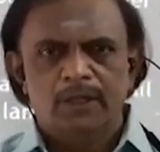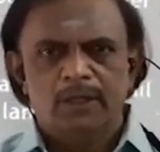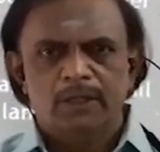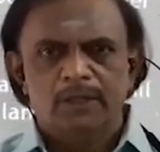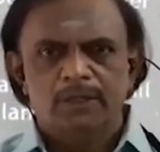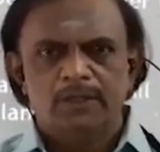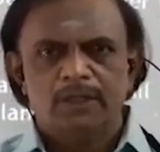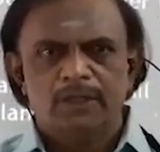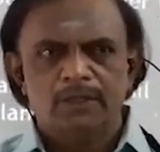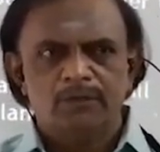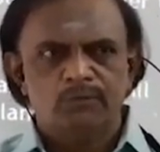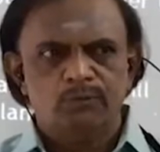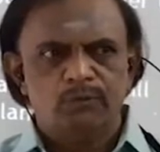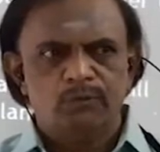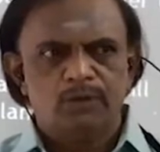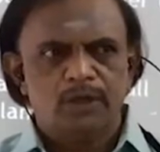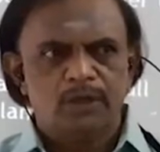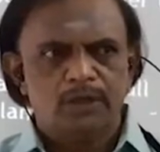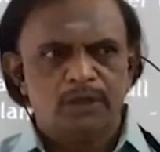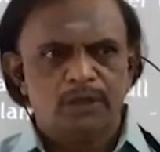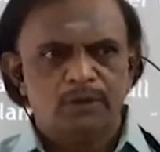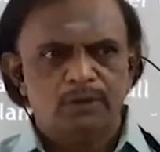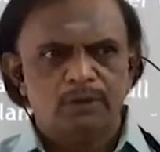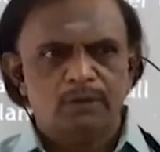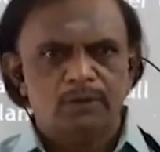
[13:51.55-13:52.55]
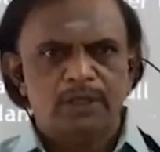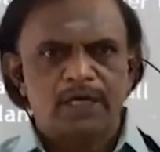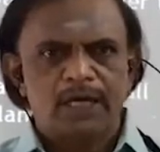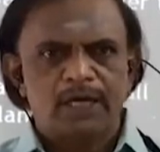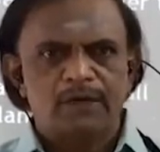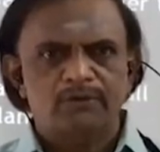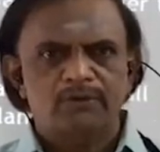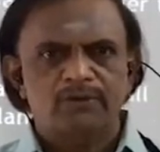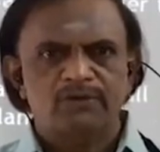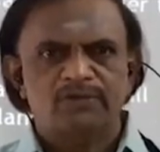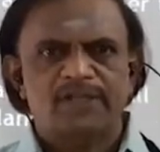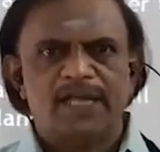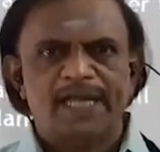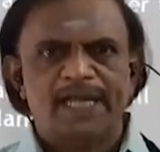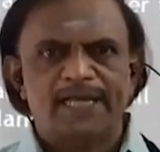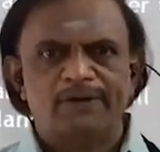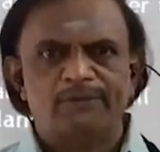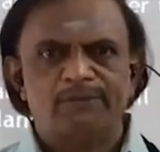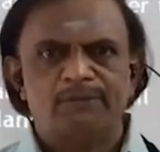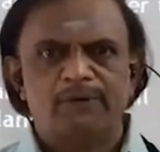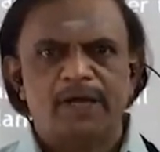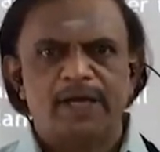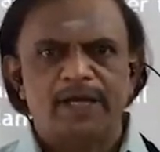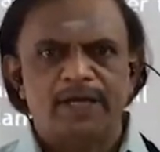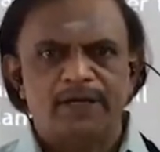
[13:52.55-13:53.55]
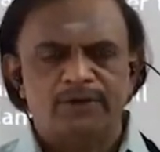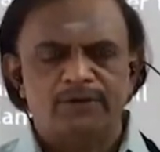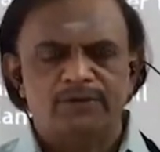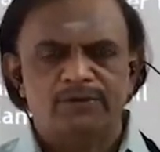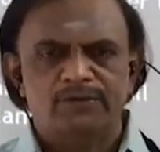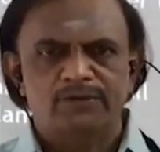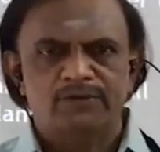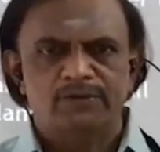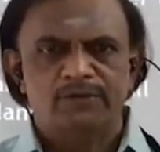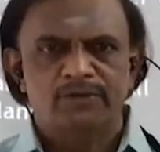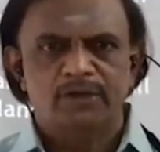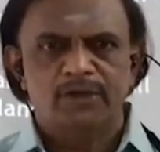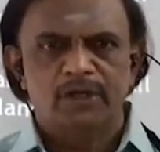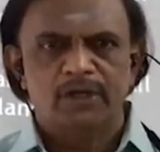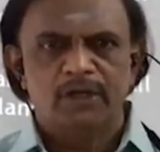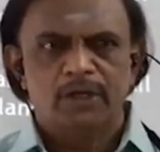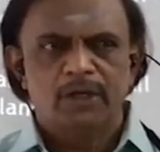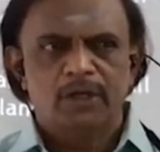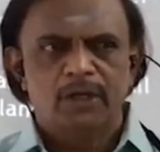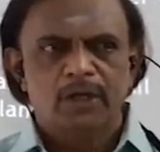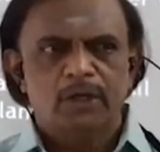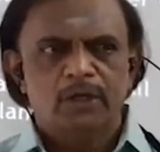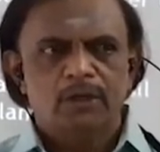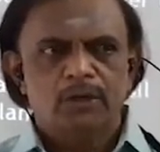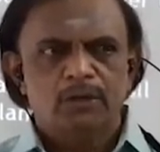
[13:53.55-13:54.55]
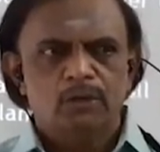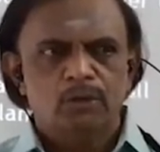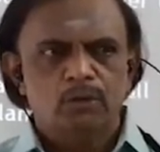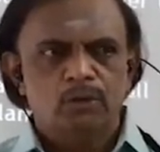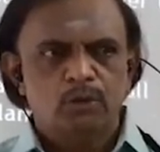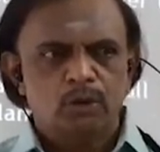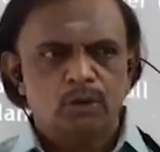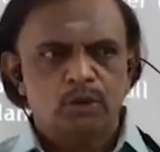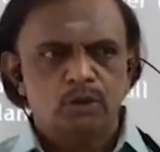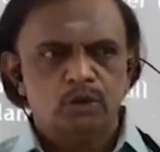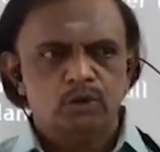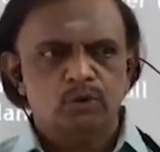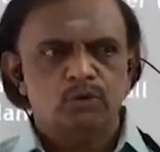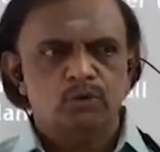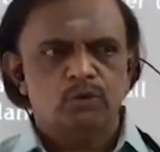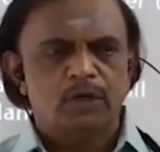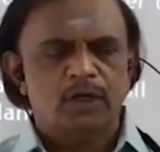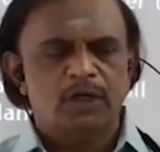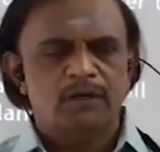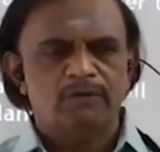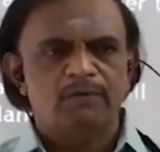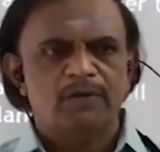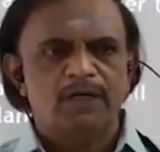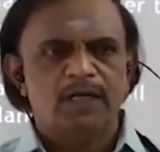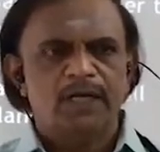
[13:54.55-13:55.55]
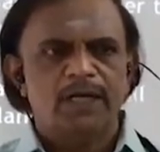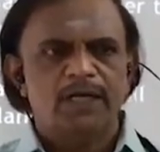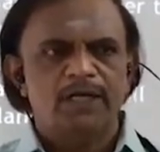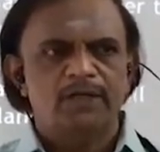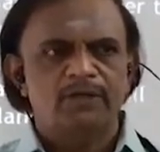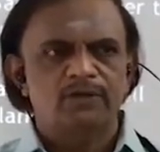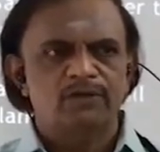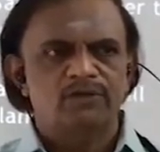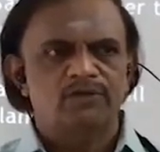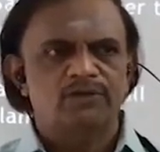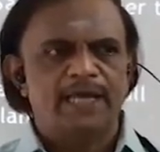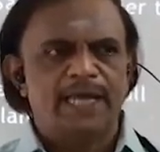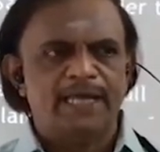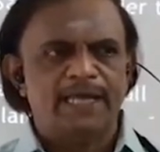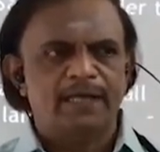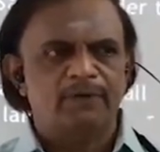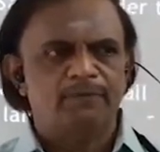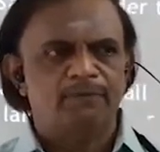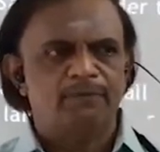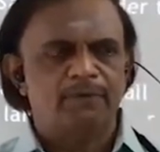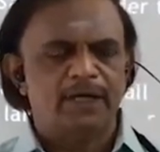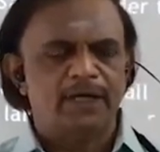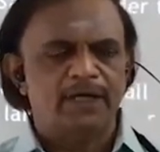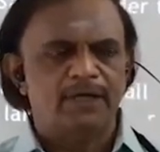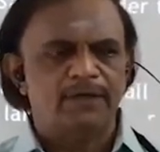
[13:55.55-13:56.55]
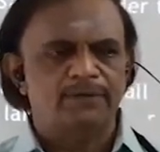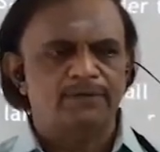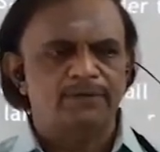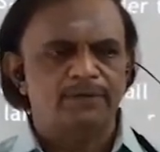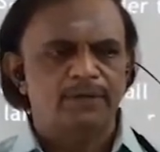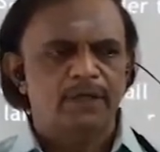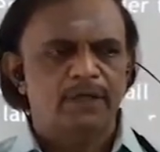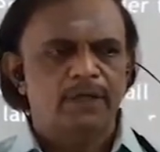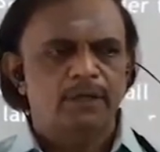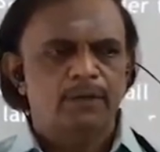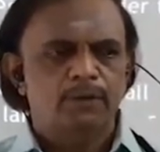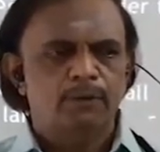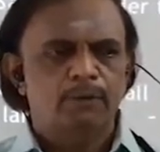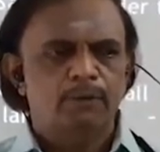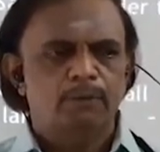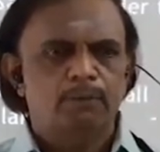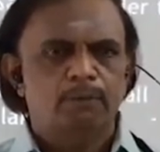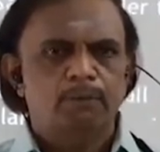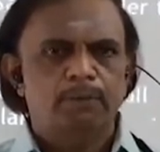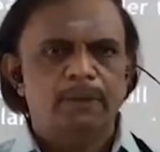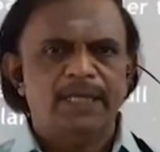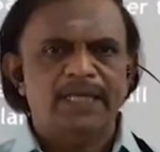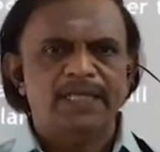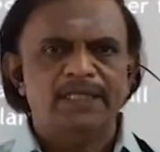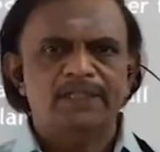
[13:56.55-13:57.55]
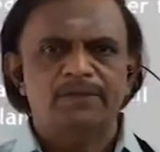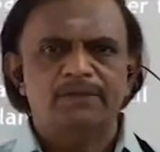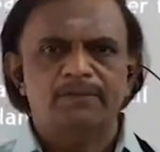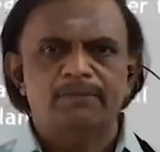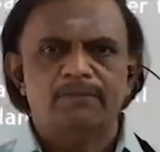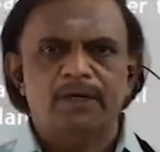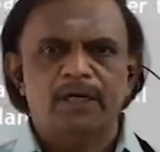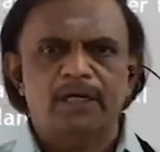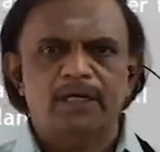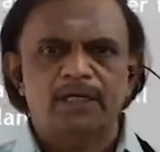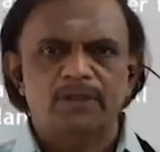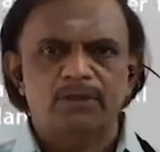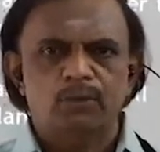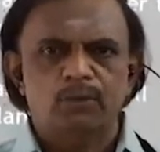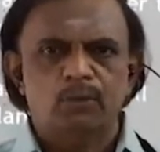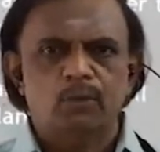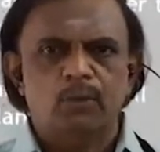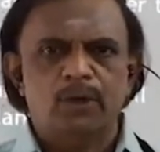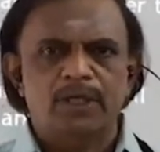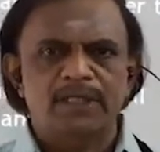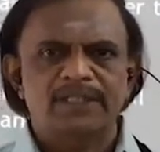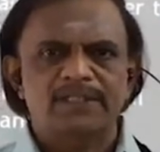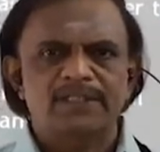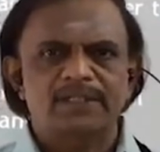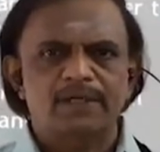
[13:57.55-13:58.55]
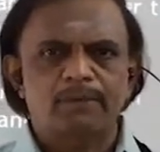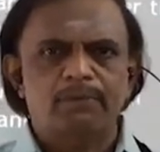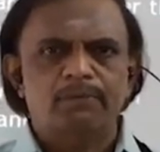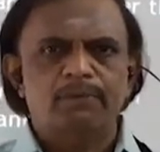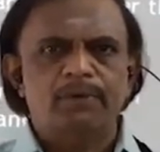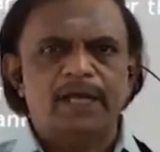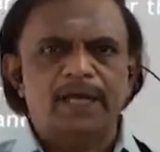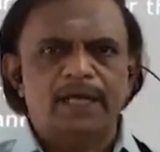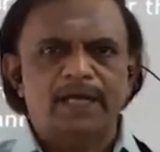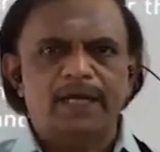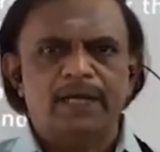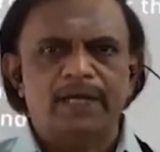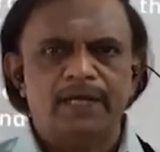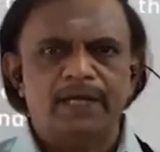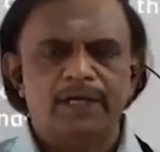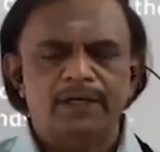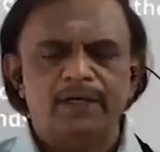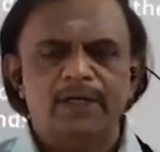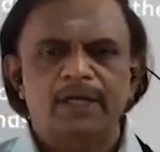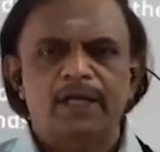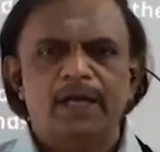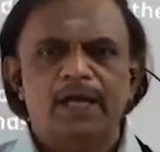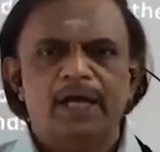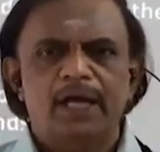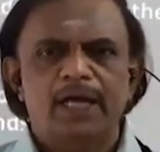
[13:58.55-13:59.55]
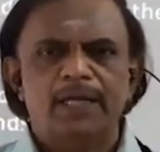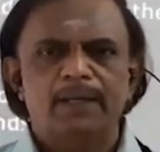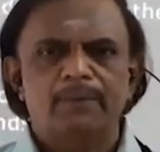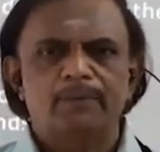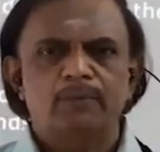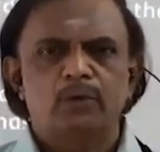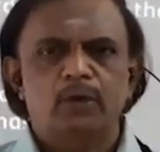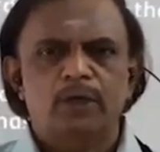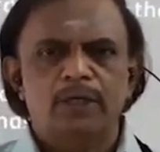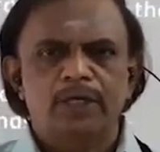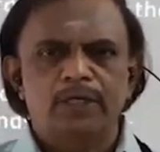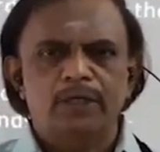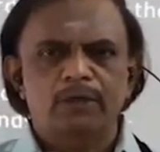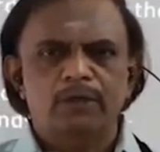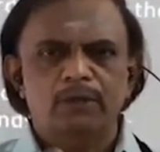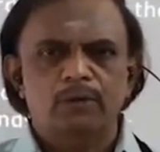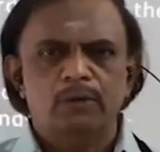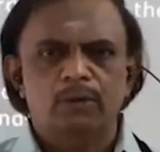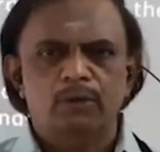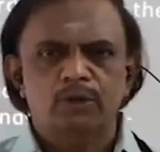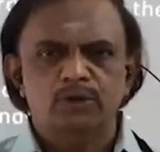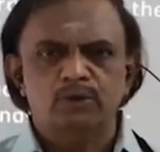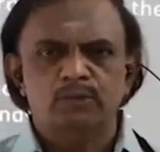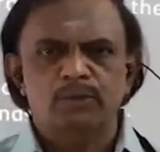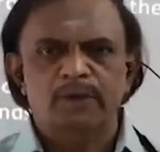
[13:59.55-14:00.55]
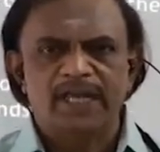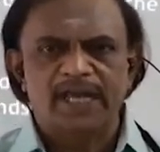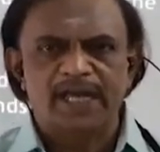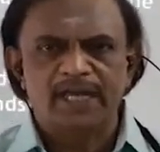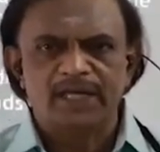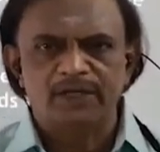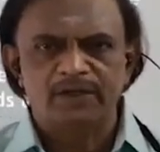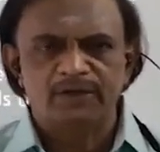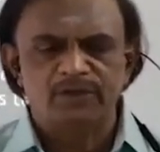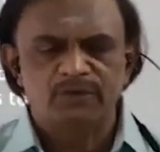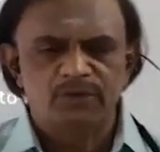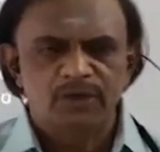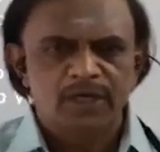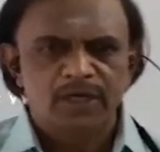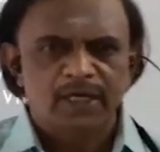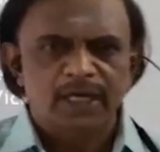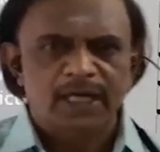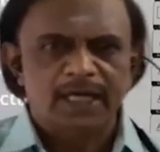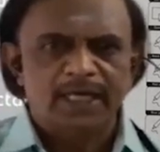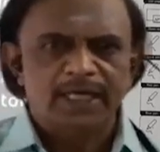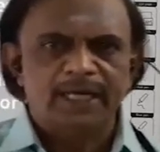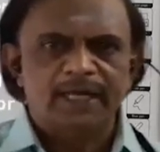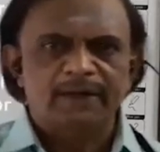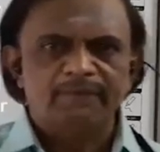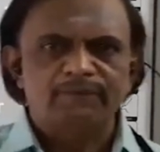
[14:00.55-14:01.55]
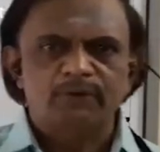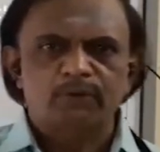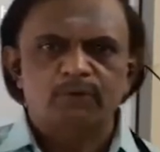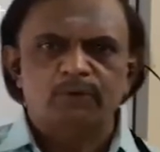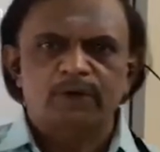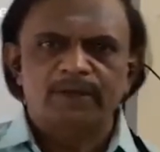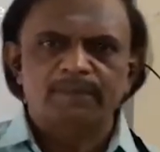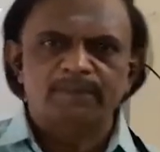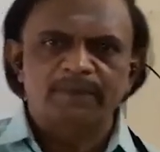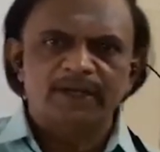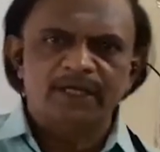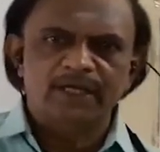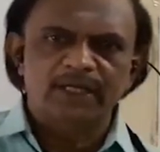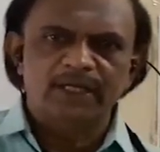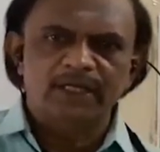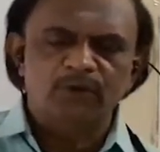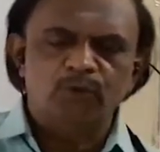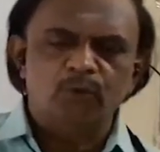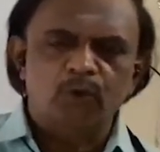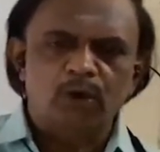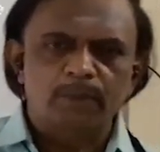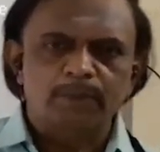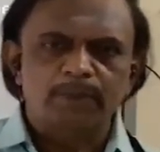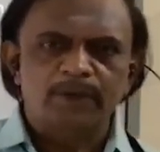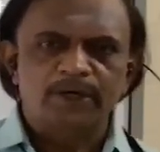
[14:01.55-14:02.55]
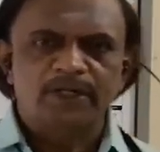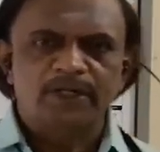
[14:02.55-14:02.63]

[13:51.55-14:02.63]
That war you will have to sacrifice. Those who are willing to sacrifice, you please march one step ahead. I am going to close my eyes. And after 1 minute he opened